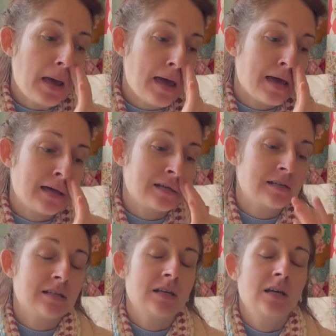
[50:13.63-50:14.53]

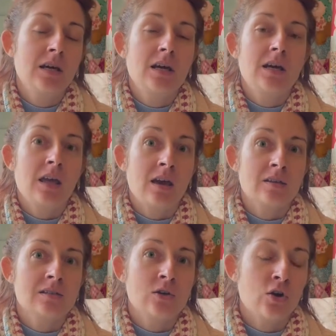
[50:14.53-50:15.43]
And yeah,
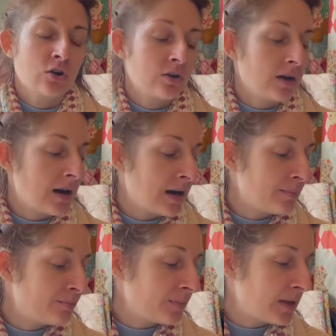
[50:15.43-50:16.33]
so
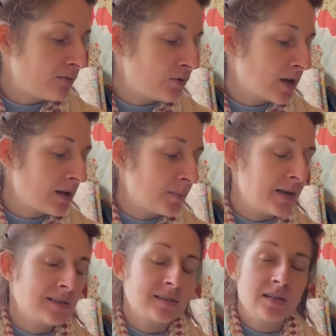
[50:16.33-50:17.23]
if you're going to be
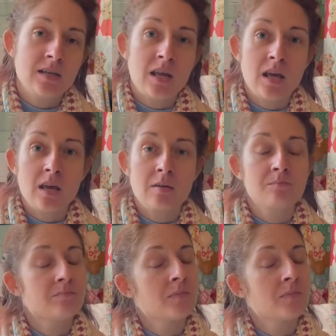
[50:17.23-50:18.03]
in Sydney